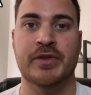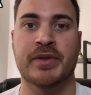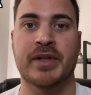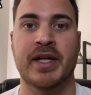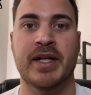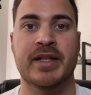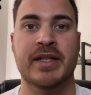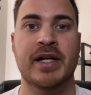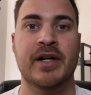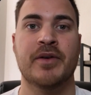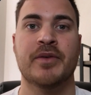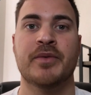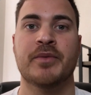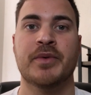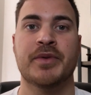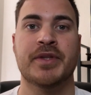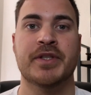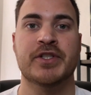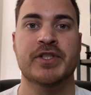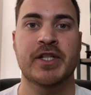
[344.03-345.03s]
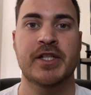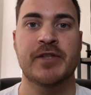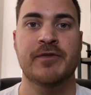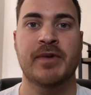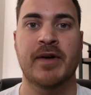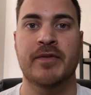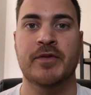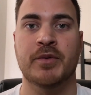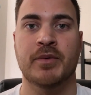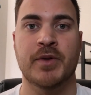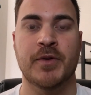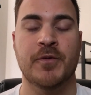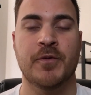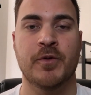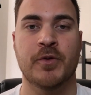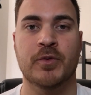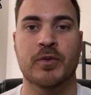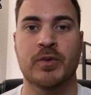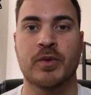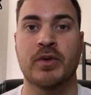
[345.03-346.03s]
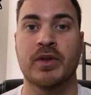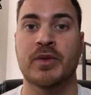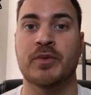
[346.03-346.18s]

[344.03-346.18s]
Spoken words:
Okay, now with the Chase 524 rule,